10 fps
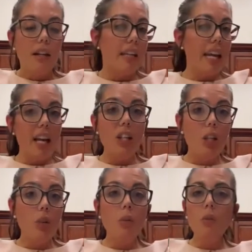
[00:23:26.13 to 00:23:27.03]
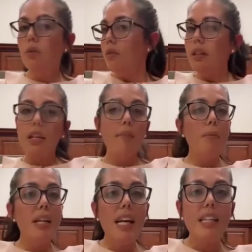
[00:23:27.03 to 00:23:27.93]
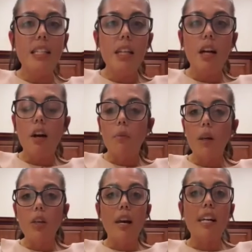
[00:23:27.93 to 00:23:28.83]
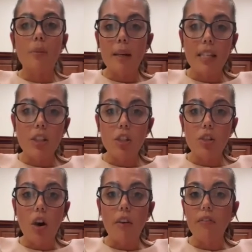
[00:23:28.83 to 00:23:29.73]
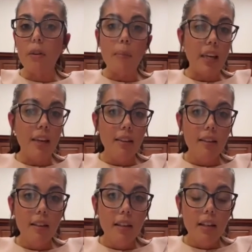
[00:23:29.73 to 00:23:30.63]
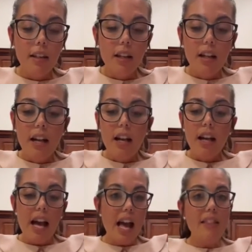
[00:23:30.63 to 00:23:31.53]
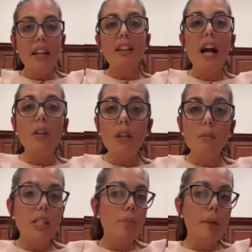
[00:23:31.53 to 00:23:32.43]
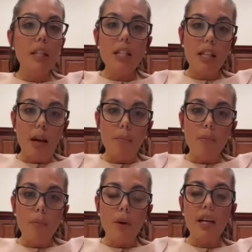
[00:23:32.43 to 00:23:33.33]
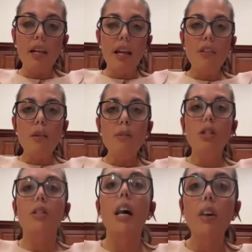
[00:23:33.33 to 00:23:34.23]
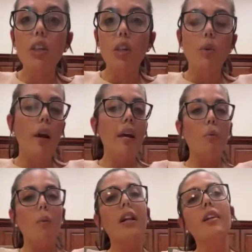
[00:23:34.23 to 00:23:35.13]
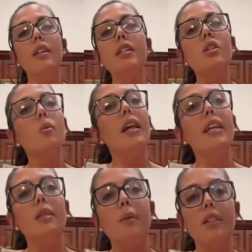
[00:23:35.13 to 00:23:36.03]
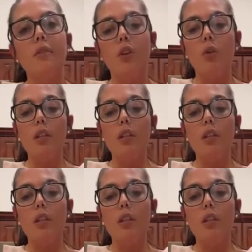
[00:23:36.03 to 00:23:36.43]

Can you give me an idea of what your expectations are for me? And then allow them to speak to them, right? Allow them to tell you, hey, this is what I expect of you.